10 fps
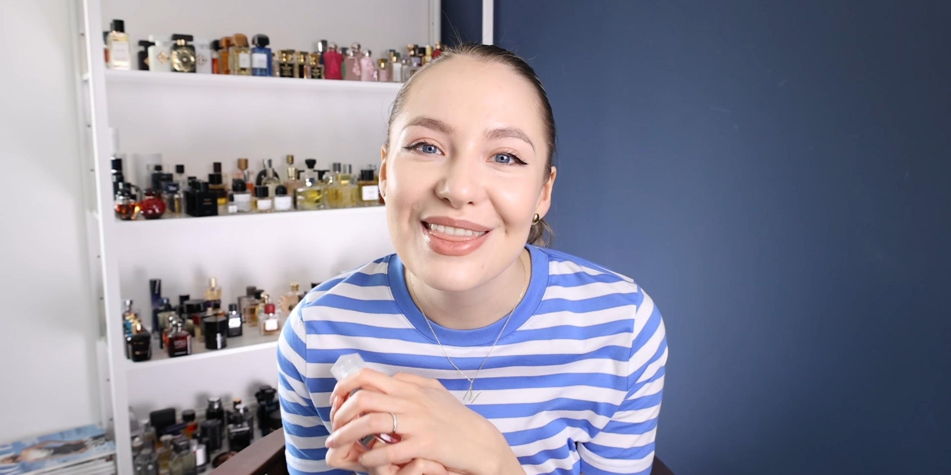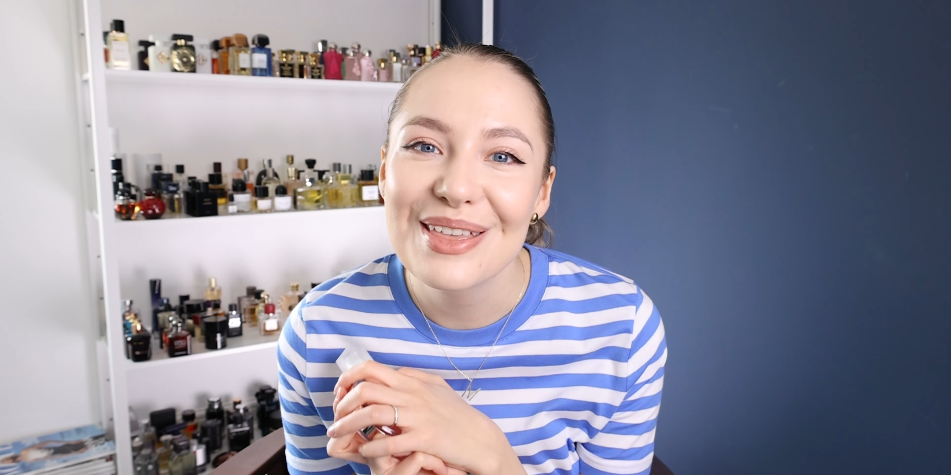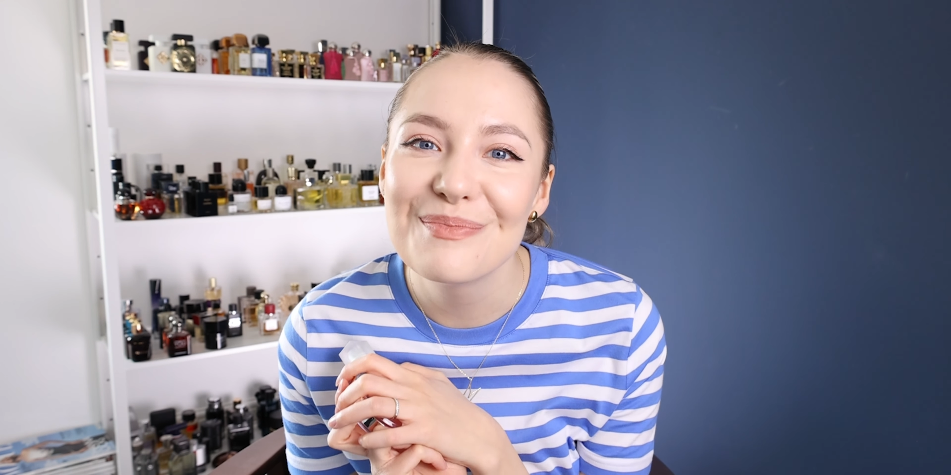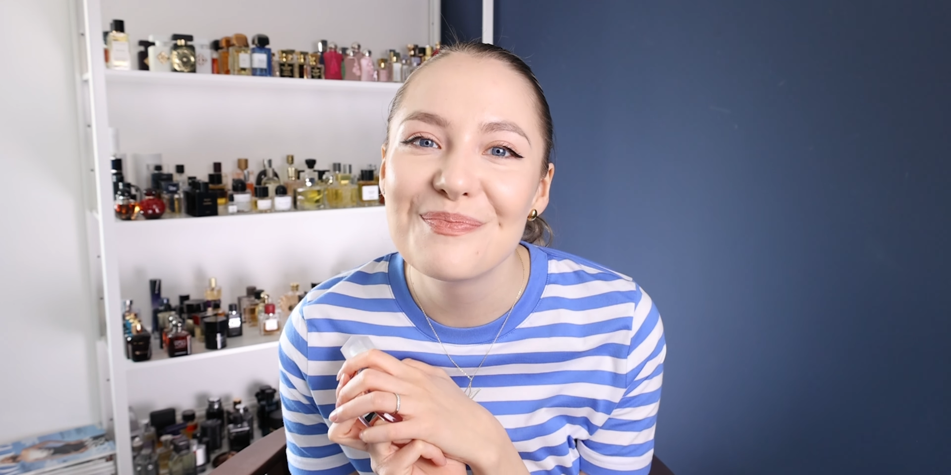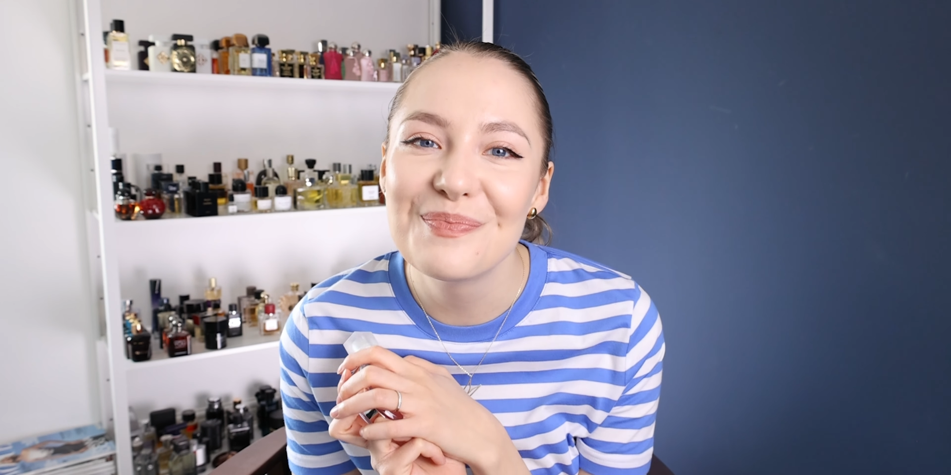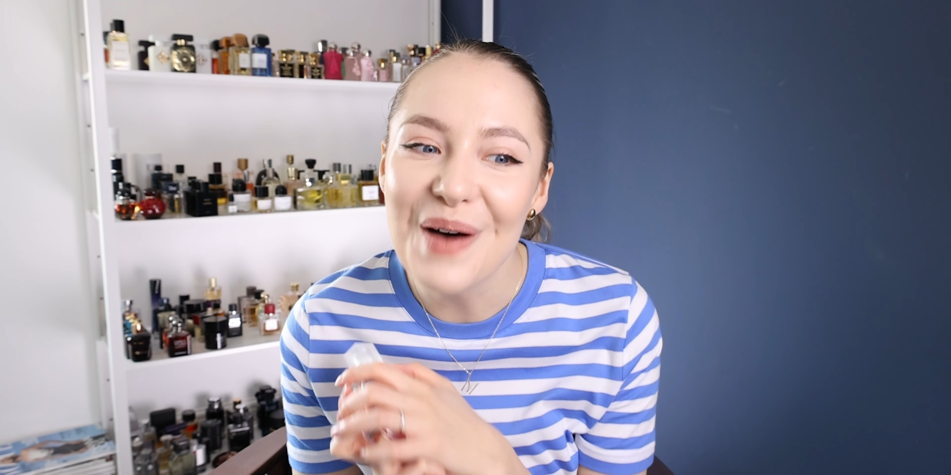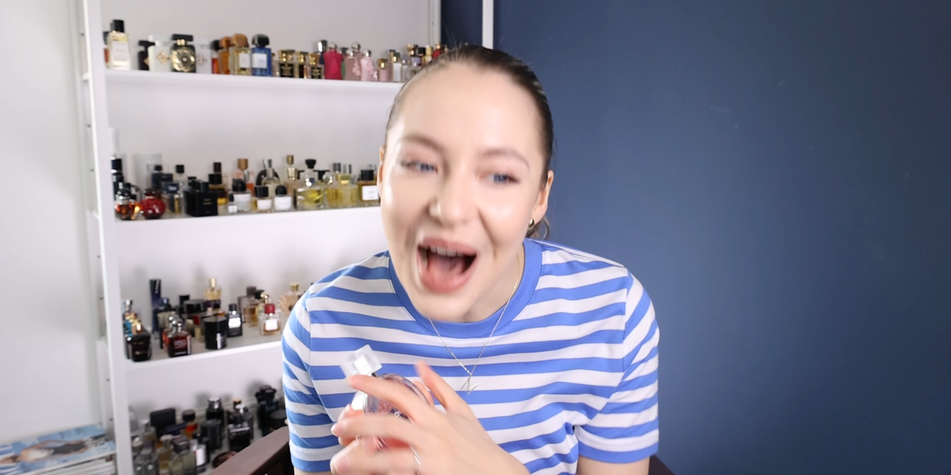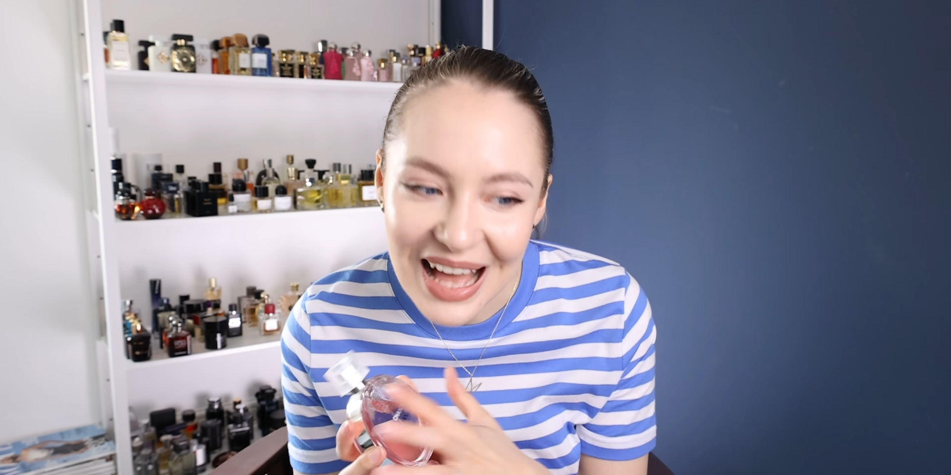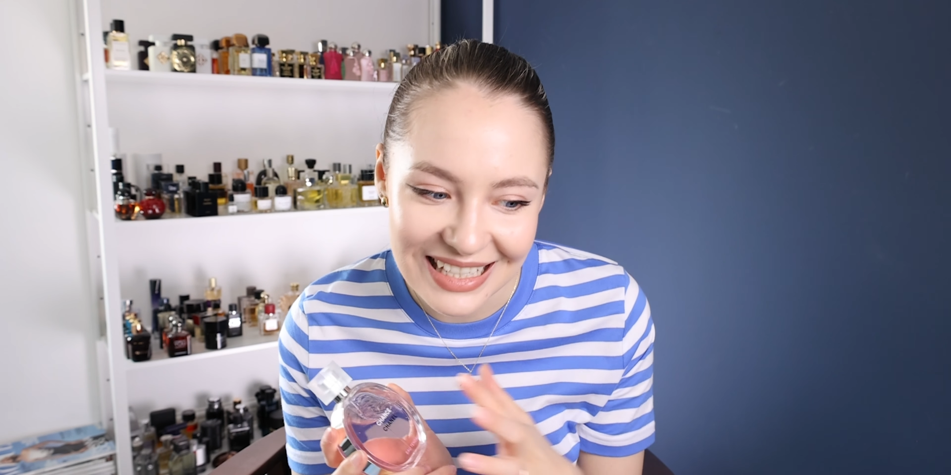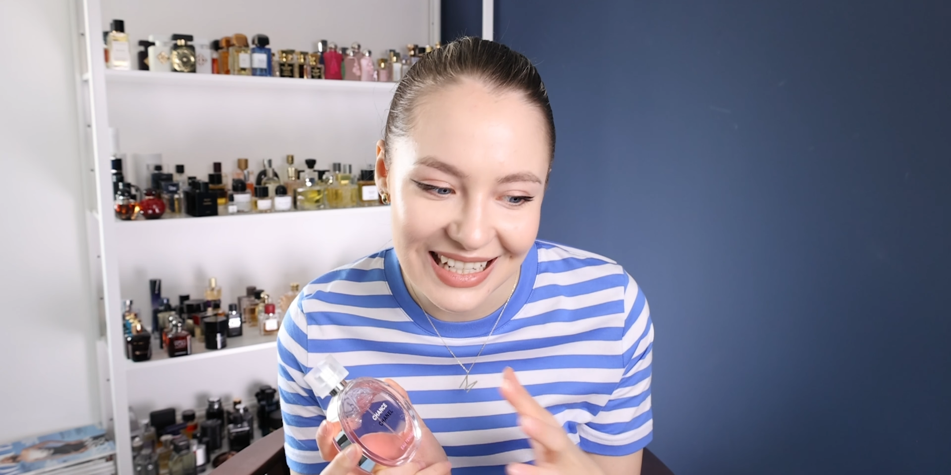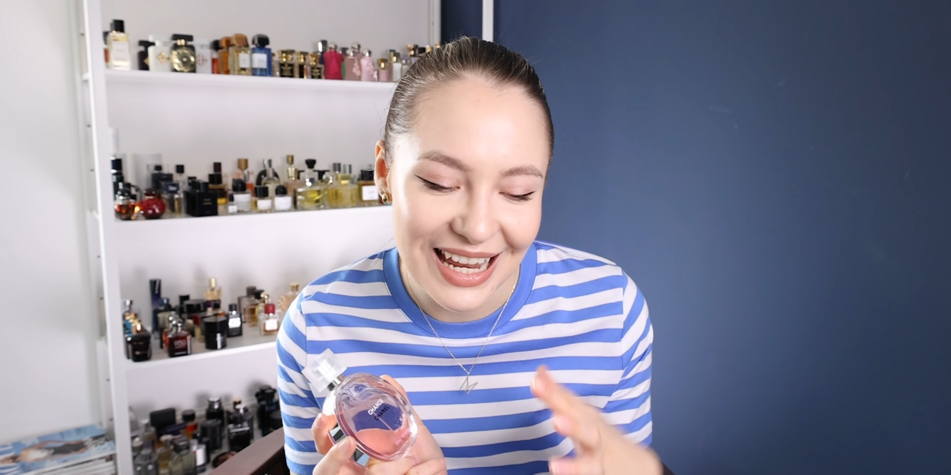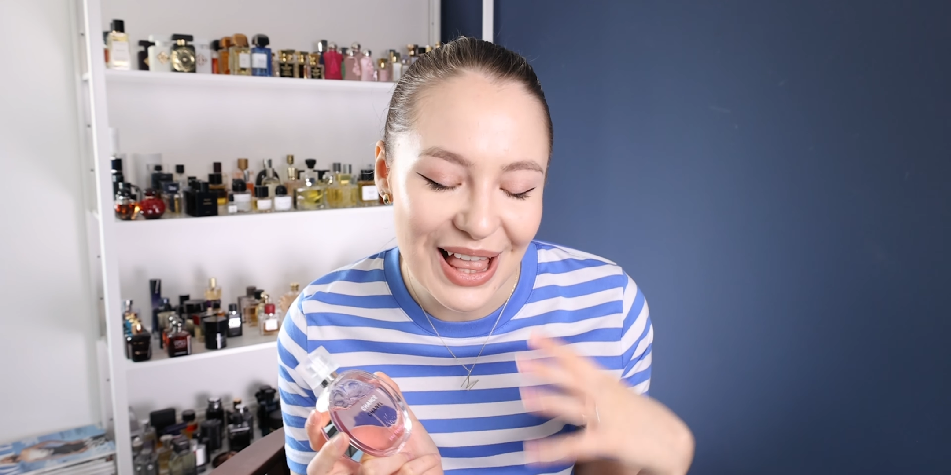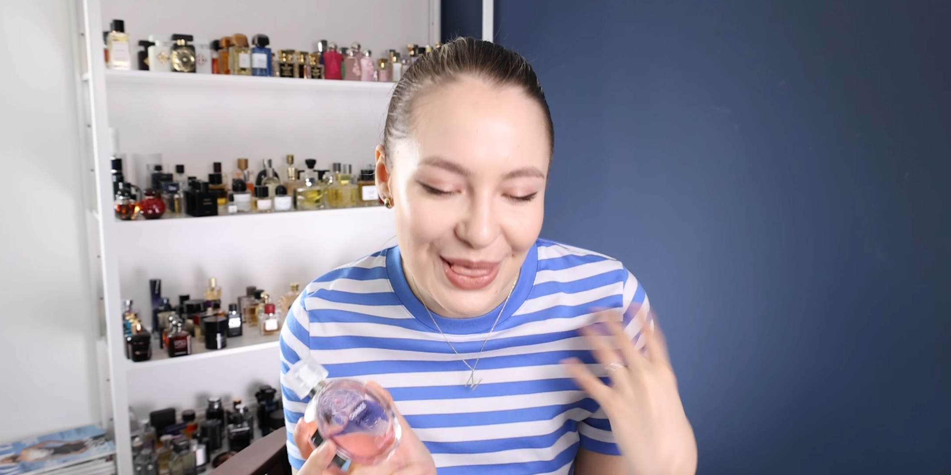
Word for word: the body